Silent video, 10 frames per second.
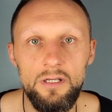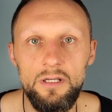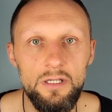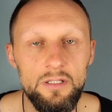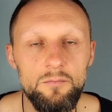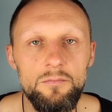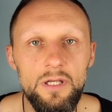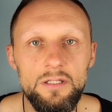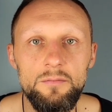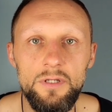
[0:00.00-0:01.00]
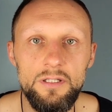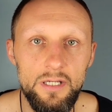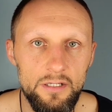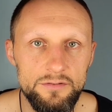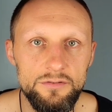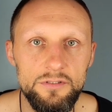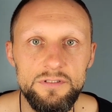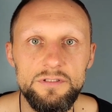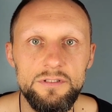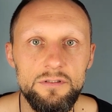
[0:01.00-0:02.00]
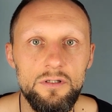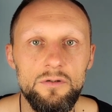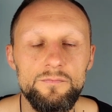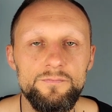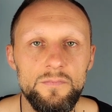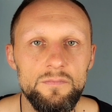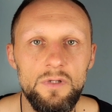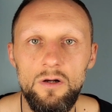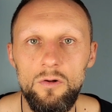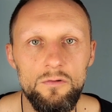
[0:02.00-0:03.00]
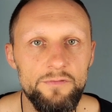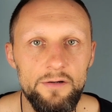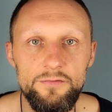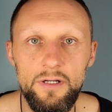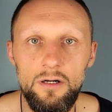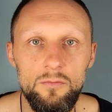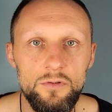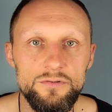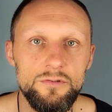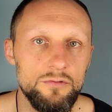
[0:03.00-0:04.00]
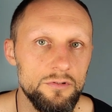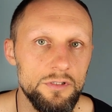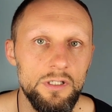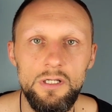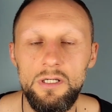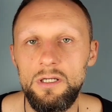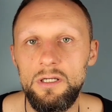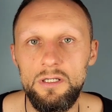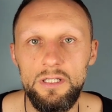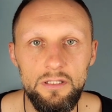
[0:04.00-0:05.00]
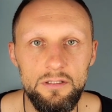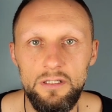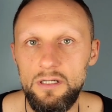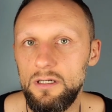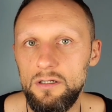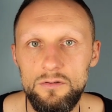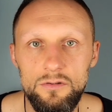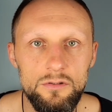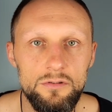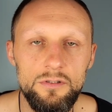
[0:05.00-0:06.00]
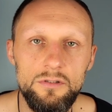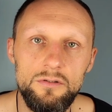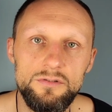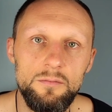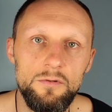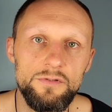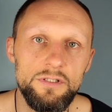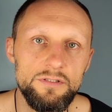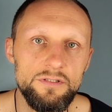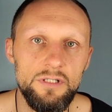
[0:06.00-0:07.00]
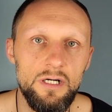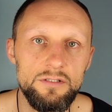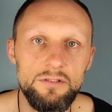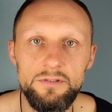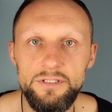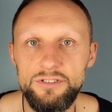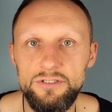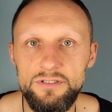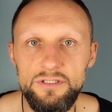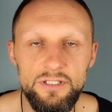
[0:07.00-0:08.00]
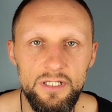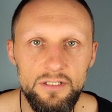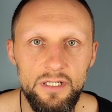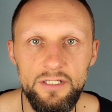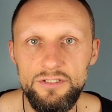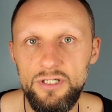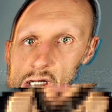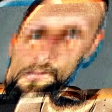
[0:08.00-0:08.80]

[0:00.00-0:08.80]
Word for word: in many, many countries, you know, whole of Africa almost, or India, or you know some of these other regions in Asia,